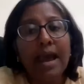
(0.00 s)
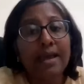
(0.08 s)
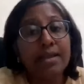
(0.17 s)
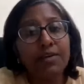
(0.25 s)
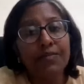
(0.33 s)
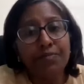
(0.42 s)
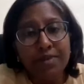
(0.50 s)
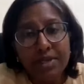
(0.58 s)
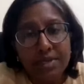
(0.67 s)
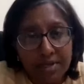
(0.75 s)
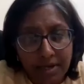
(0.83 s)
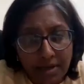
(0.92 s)
and if
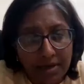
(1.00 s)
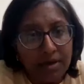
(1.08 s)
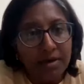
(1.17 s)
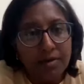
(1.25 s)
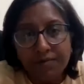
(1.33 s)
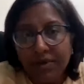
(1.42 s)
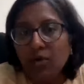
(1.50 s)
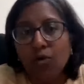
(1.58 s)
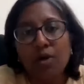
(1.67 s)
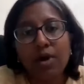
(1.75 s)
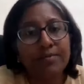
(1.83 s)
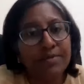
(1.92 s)
needed we'll
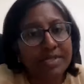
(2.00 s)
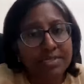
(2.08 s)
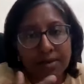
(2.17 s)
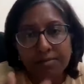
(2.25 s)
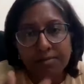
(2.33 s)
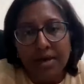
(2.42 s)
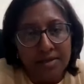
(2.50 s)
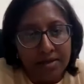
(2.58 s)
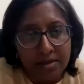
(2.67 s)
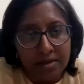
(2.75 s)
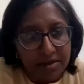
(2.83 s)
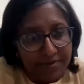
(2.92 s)
go ahead with some
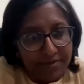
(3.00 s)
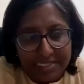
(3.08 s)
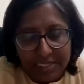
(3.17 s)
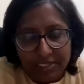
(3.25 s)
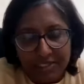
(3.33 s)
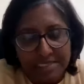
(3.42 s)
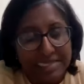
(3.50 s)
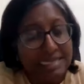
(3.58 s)
other investigation.